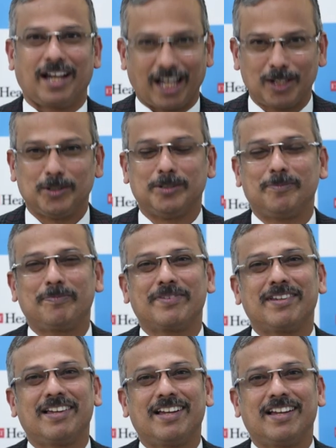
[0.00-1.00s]
Hello,
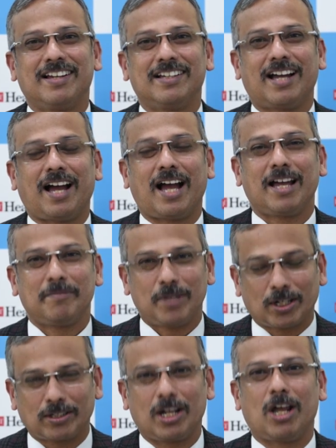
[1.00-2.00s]
I am
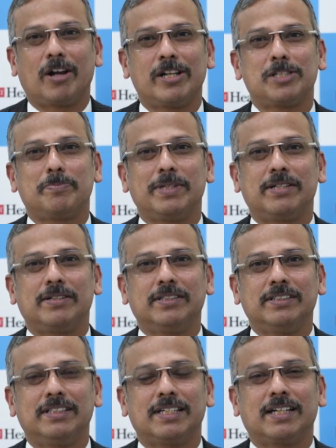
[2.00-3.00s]
Dr. Lorance
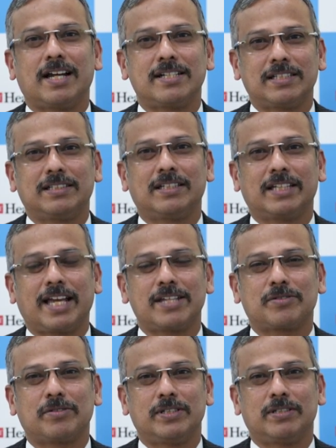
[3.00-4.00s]
Peter, consultant
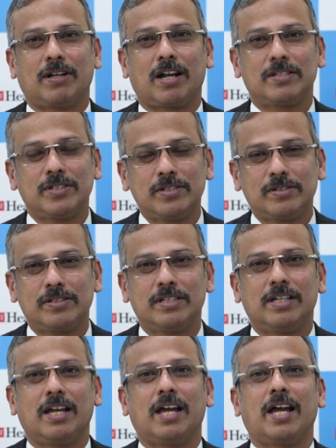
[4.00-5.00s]
gastroenterologist
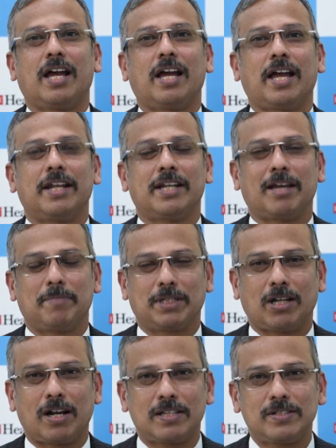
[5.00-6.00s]
and
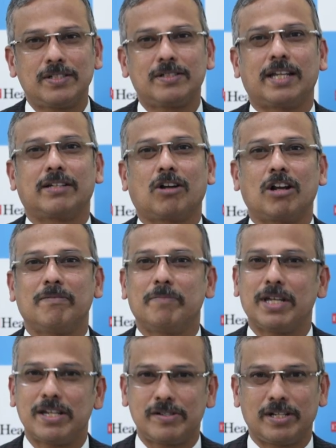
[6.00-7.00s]
hepatologist at
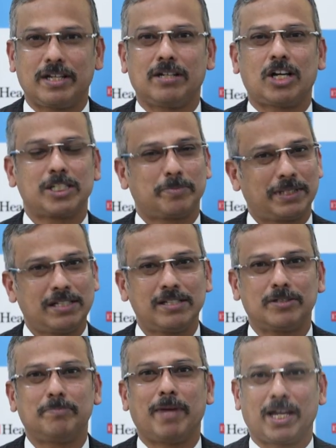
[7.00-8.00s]
Columbia Asia
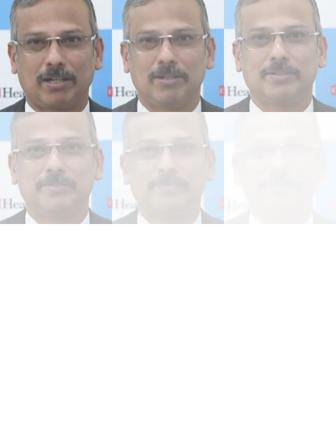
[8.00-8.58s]
Hospitals, Bangalore.